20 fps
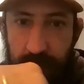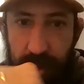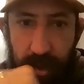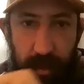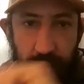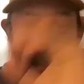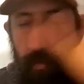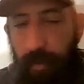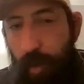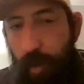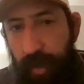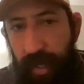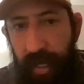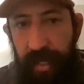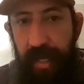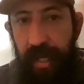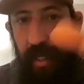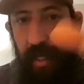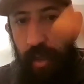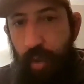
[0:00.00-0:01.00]
You know, yeah.
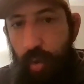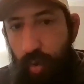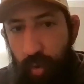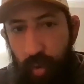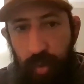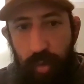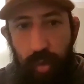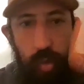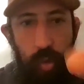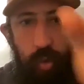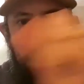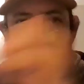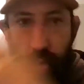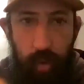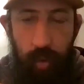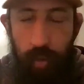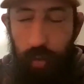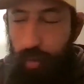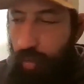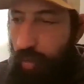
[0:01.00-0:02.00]
okay, yeah, cool, cool,
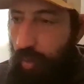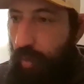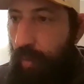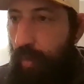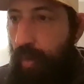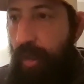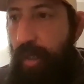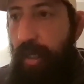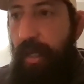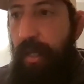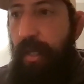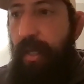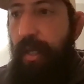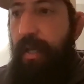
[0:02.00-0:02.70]
cool, cool.